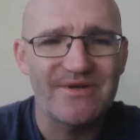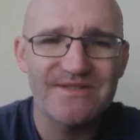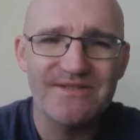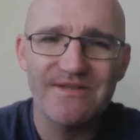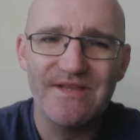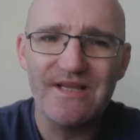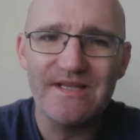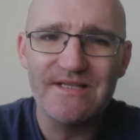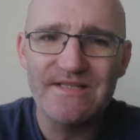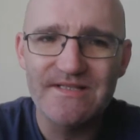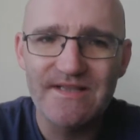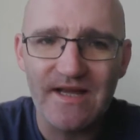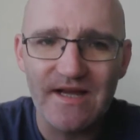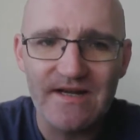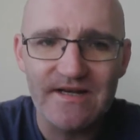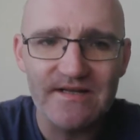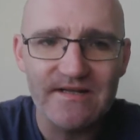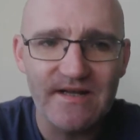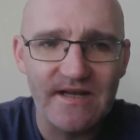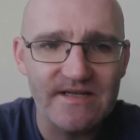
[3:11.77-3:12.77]
So that's done
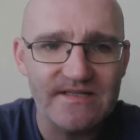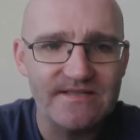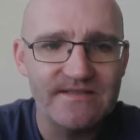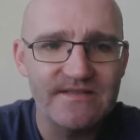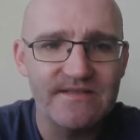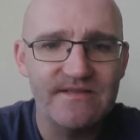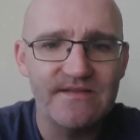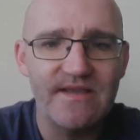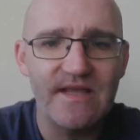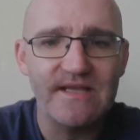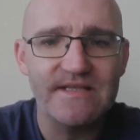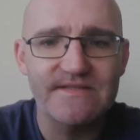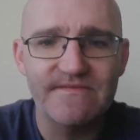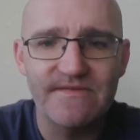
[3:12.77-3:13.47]
and dusted, that's